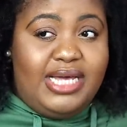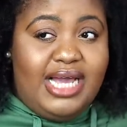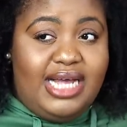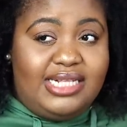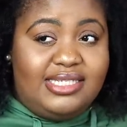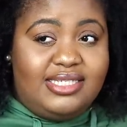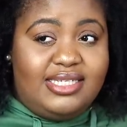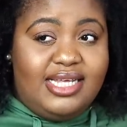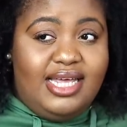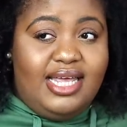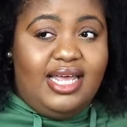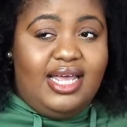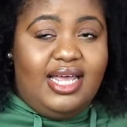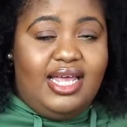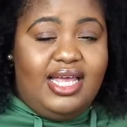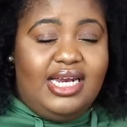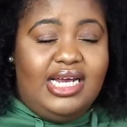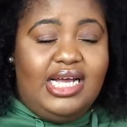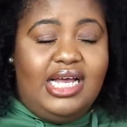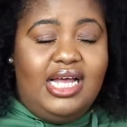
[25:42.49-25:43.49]

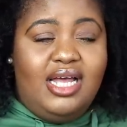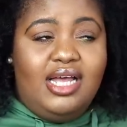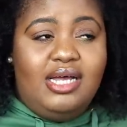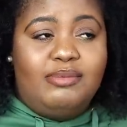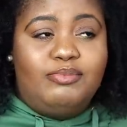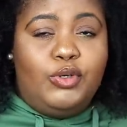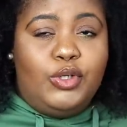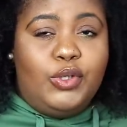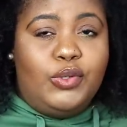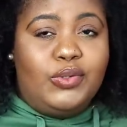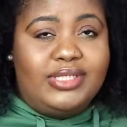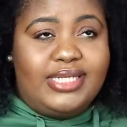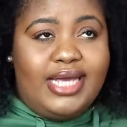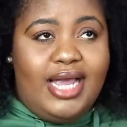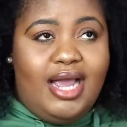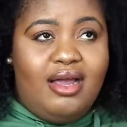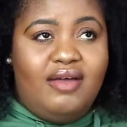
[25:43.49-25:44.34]
Henson, Mono's hair.